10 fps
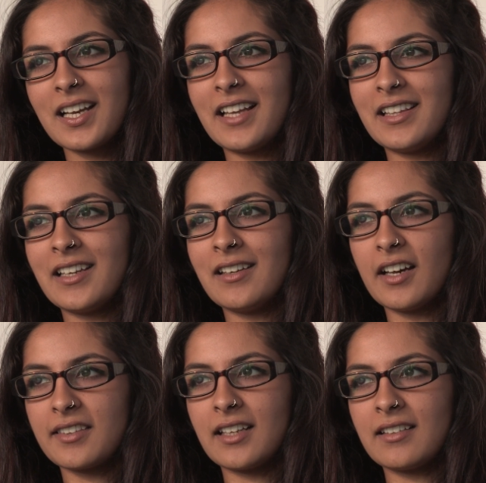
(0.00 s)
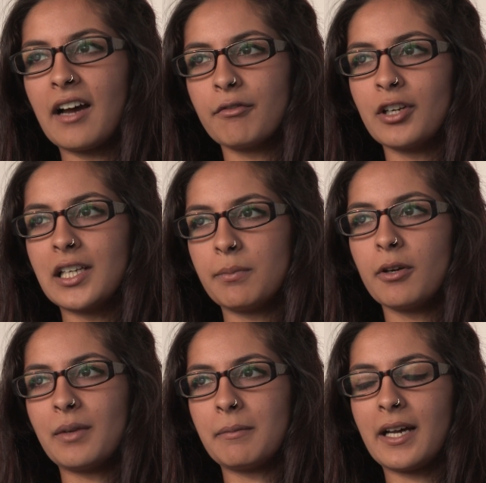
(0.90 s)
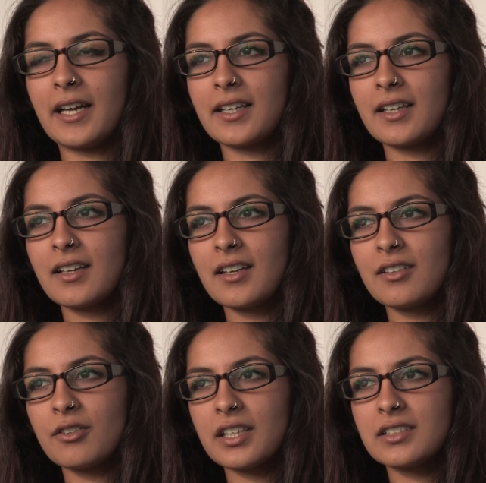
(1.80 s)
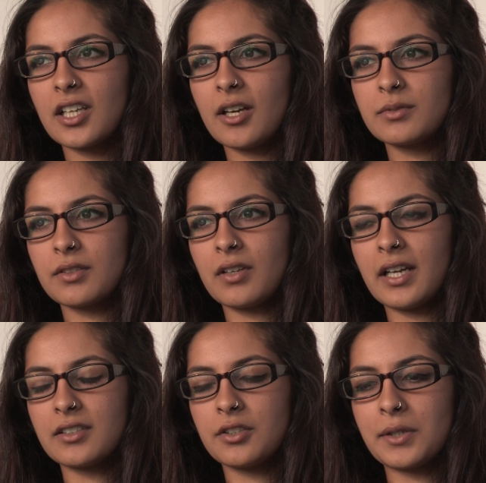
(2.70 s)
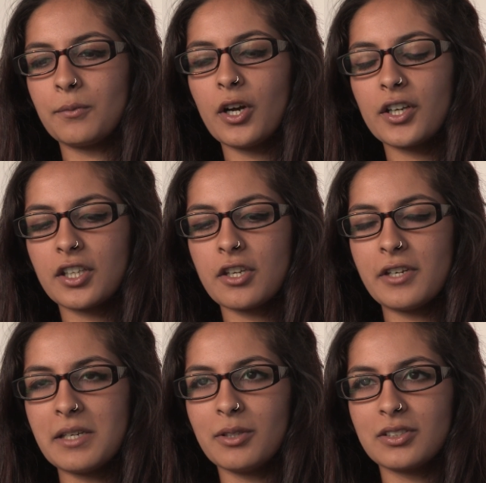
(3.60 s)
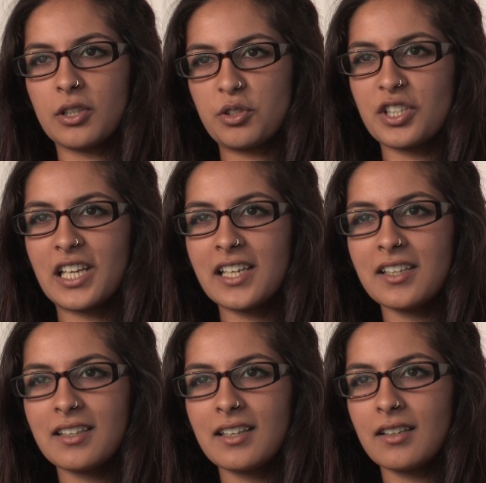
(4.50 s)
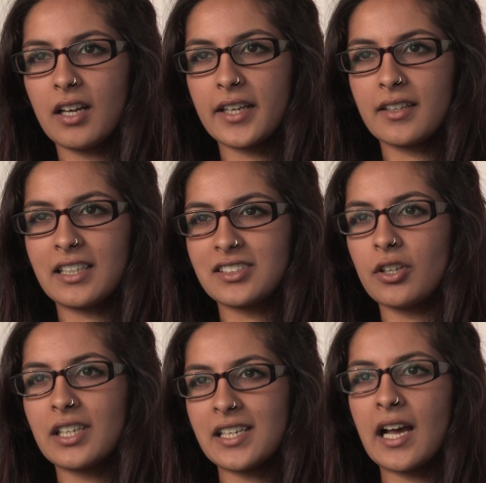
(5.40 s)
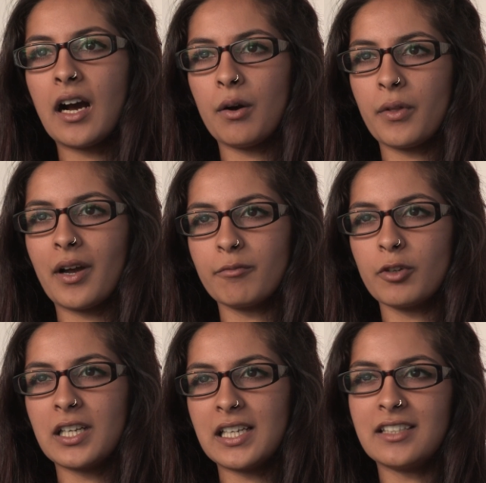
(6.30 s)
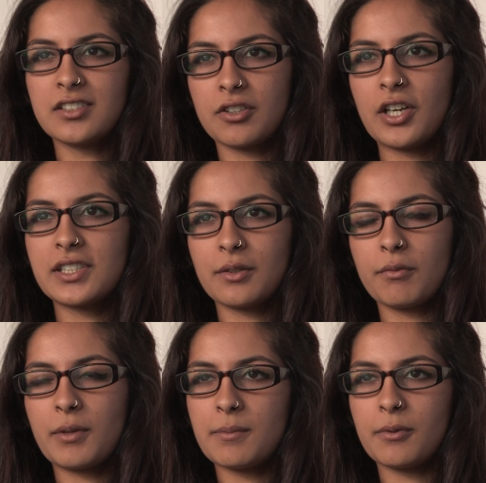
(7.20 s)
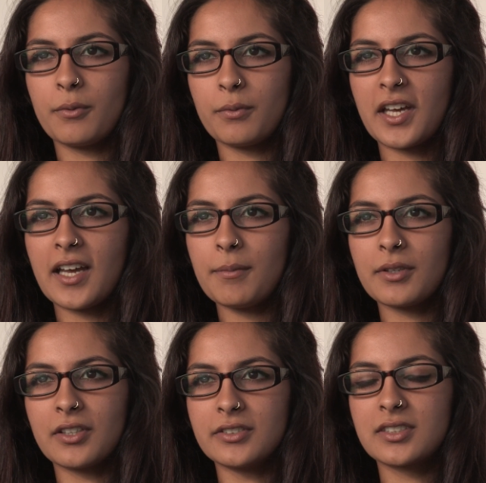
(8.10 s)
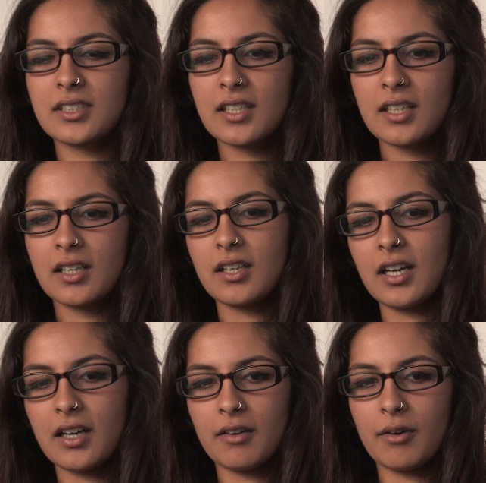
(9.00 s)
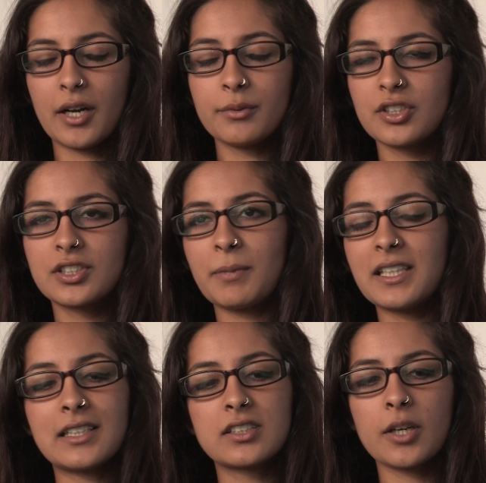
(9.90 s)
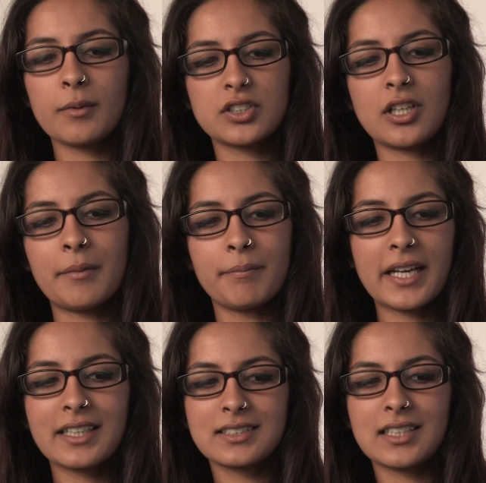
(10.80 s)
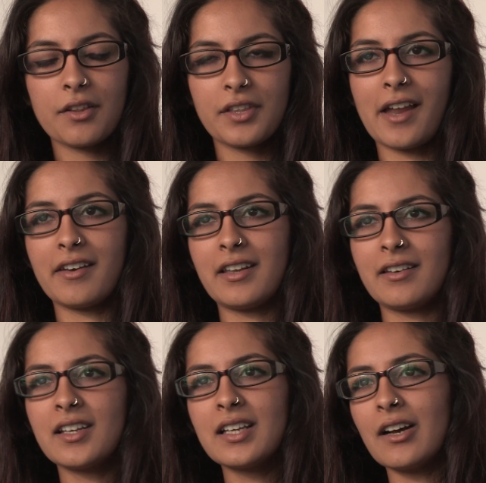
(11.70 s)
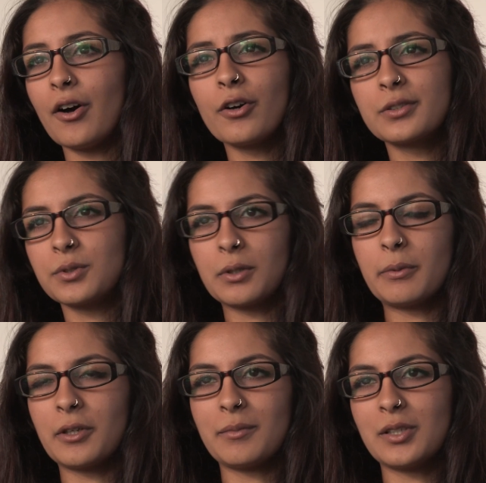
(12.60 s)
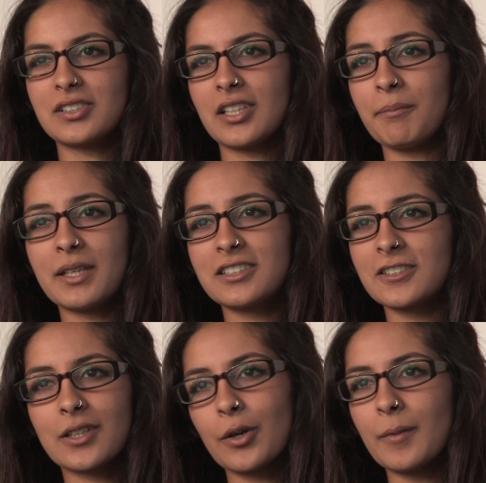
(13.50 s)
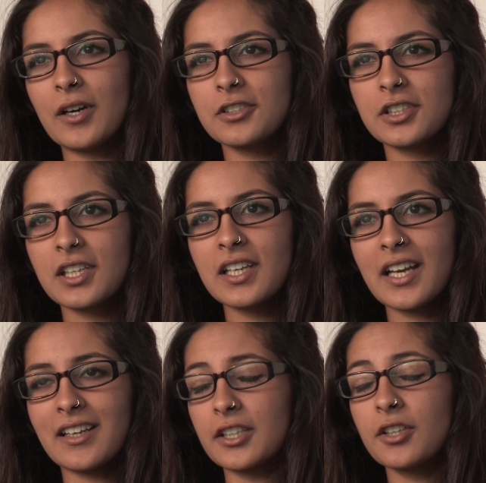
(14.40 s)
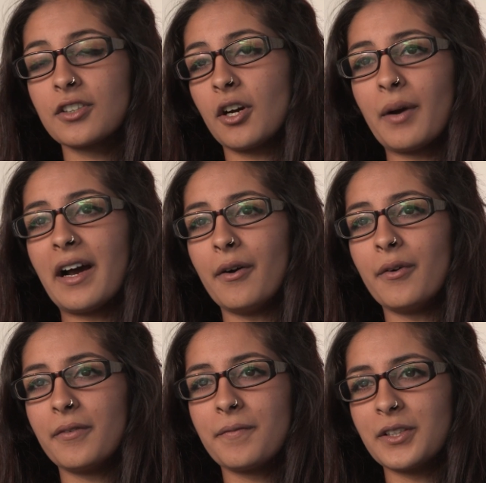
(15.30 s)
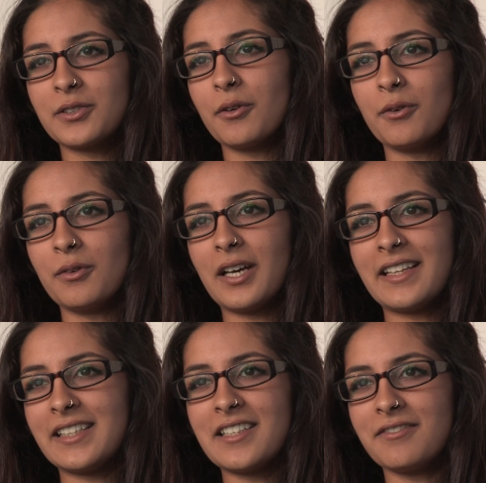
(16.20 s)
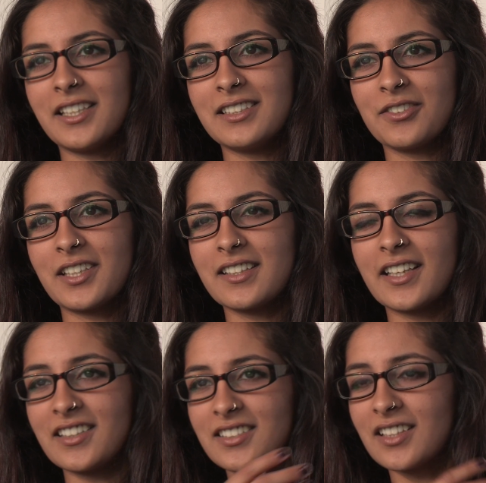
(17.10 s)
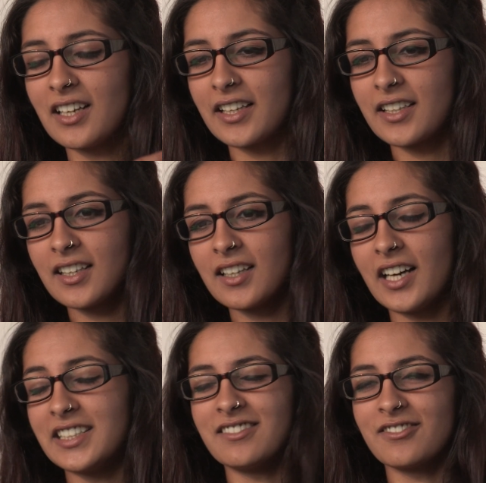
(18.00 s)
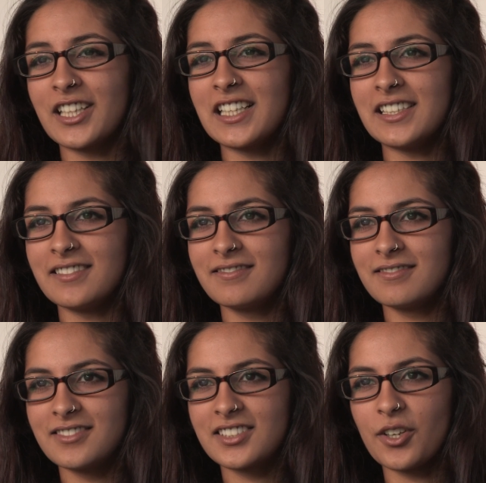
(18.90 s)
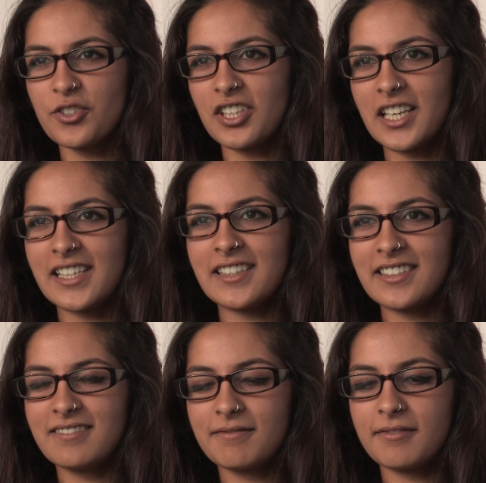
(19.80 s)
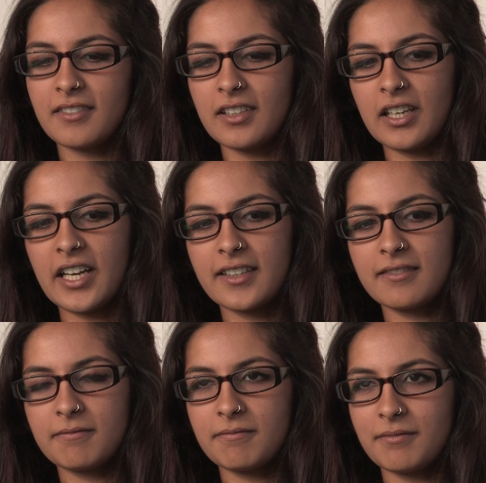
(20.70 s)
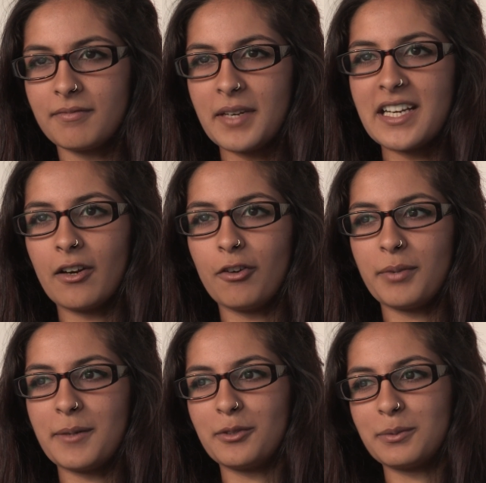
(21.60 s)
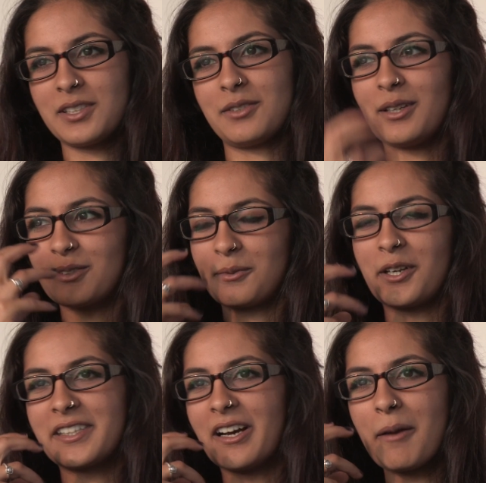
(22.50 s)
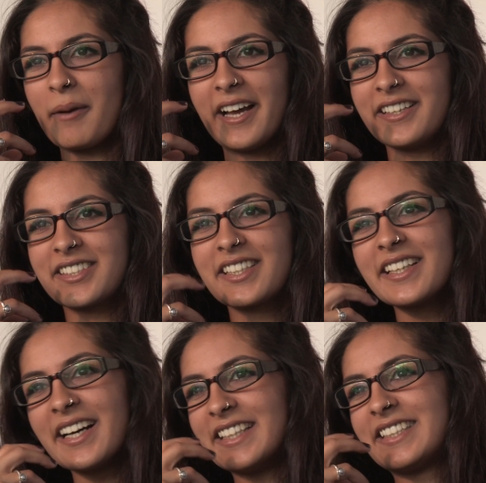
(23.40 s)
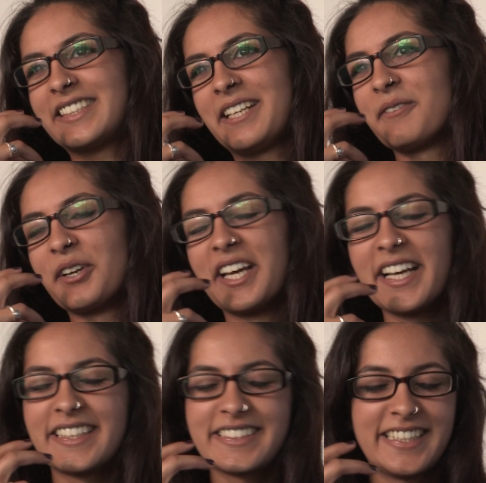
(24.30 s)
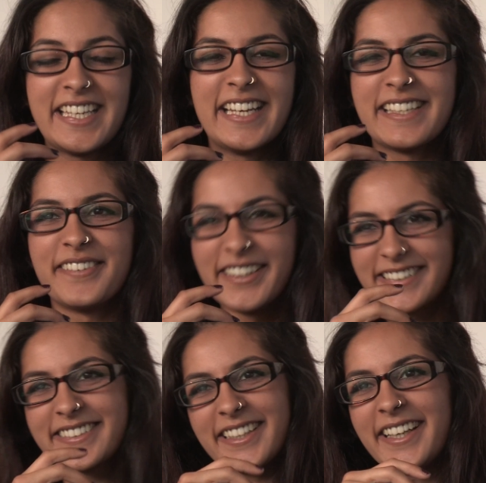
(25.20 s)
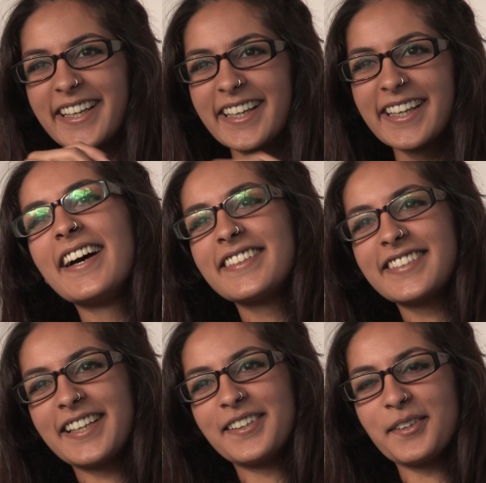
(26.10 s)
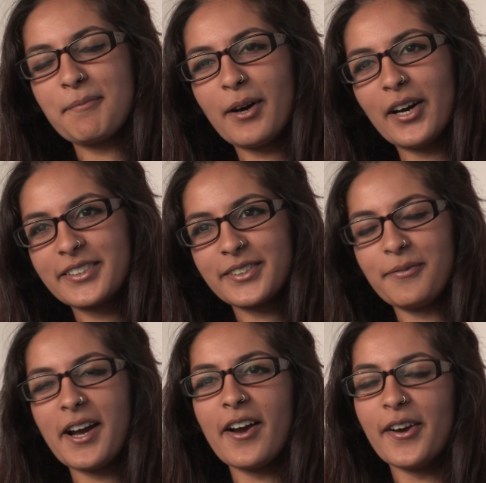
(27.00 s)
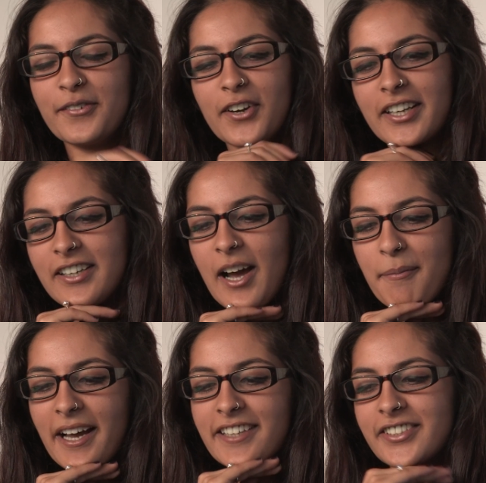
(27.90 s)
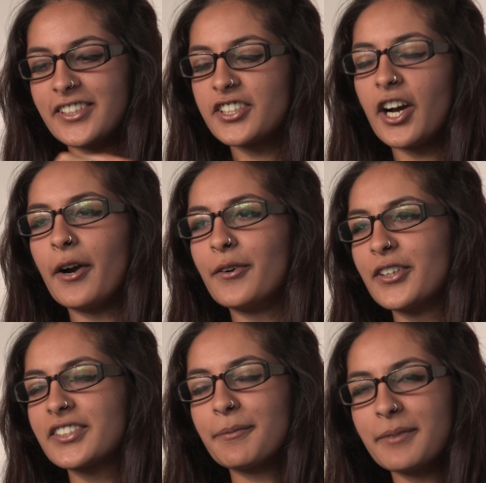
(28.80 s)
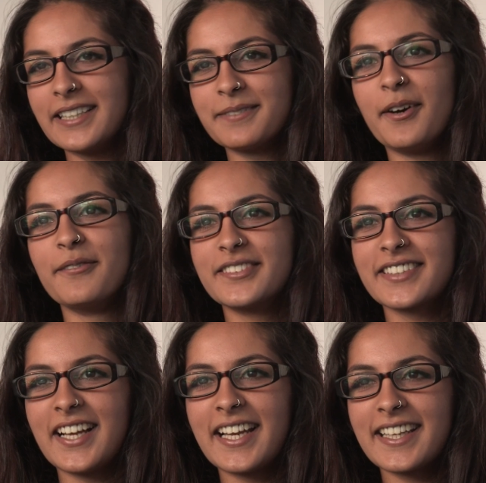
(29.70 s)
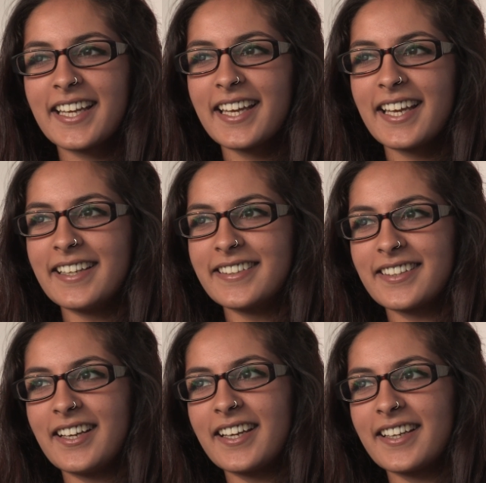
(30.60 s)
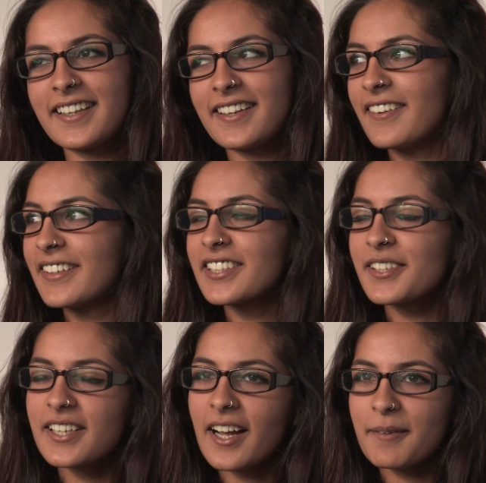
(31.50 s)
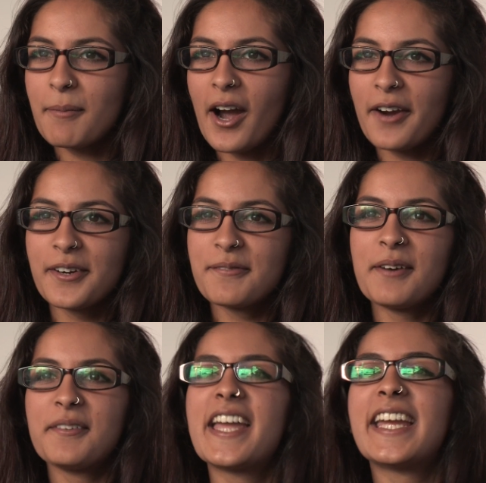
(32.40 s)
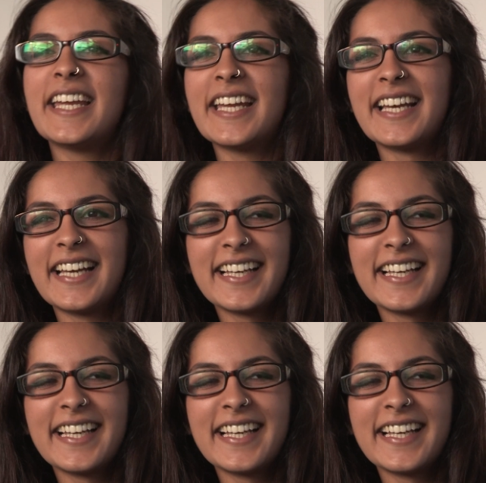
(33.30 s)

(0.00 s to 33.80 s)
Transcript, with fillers: And then I think that really put me back, not in terms of like doing work at uni, but socially. Like it's only now that I'm really integrating with people there, because I was just spending so much time back in Southend and at hospital appointments. I missed so much and I couldn't go out at all, like in the evenings or anything. So like I didn't really socially like meet a lot of people, especially when I was wearing the eye patch. I just didn't want to see anyone, so sitting on the bus on my own wearing an eye patch, and a child looks up at his mum's like and is like, "Is she like a pirate, mummy?"